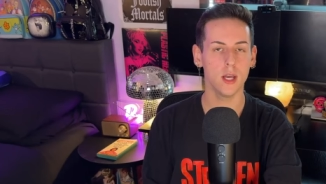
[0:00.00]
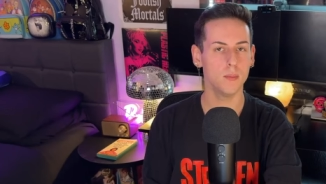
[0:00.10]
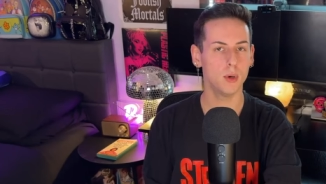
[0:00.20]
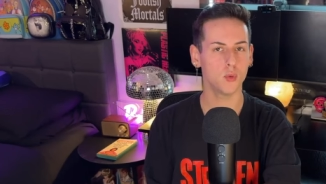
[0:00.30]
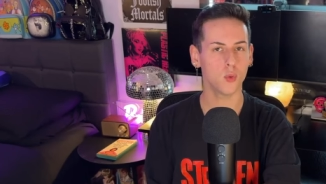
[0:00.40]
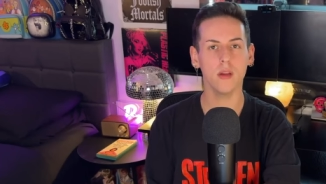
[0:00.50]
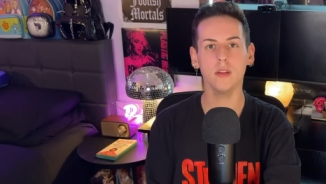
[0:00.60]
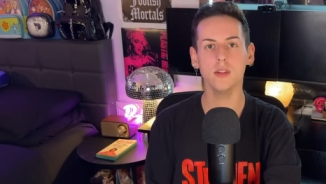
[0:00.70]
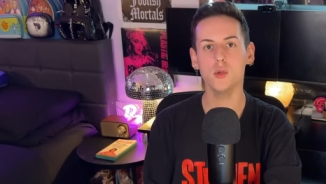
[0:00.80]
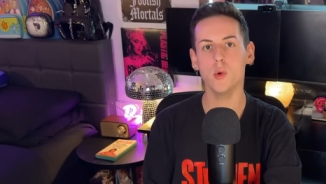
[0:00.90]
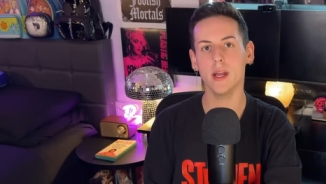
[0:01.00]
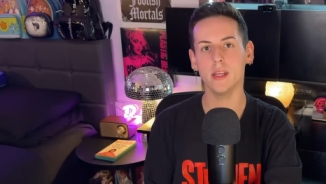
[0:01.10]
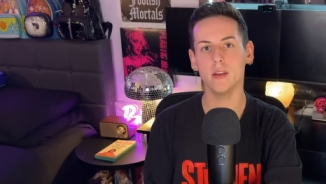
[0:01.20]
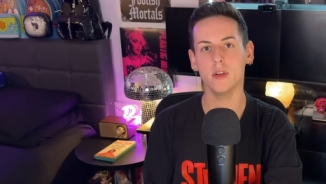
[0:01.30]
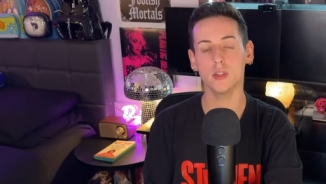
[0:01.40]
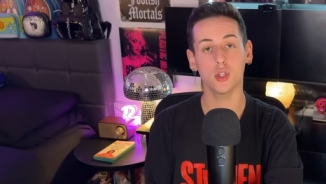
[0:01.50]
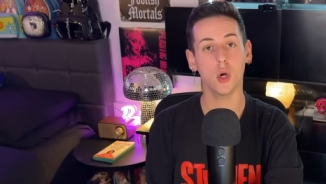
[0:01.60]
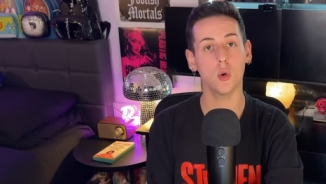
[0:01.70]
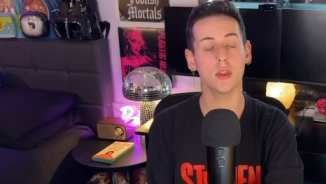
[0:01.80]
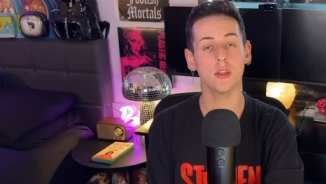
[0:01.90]
But rarely do any of us
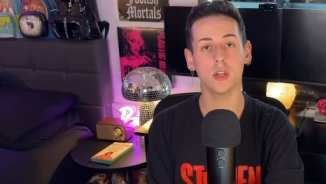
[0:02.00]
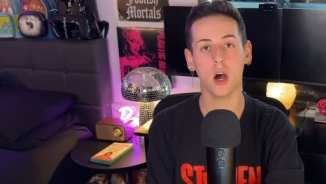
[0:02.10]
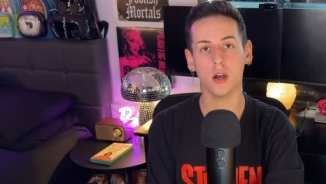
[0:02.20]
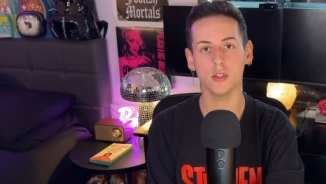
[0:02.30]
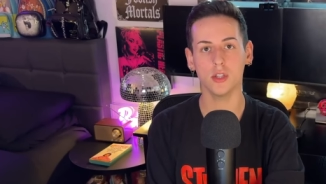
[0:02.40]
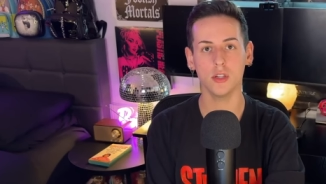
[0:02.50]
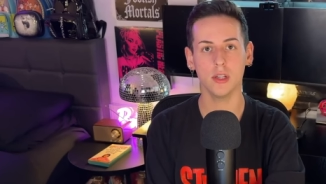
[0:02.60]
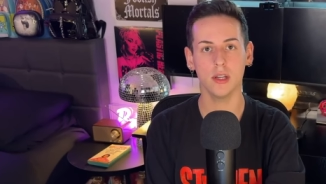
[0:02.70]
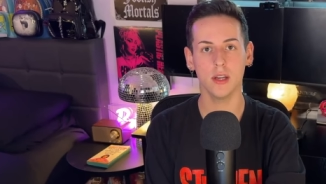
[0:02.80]
go to the doctor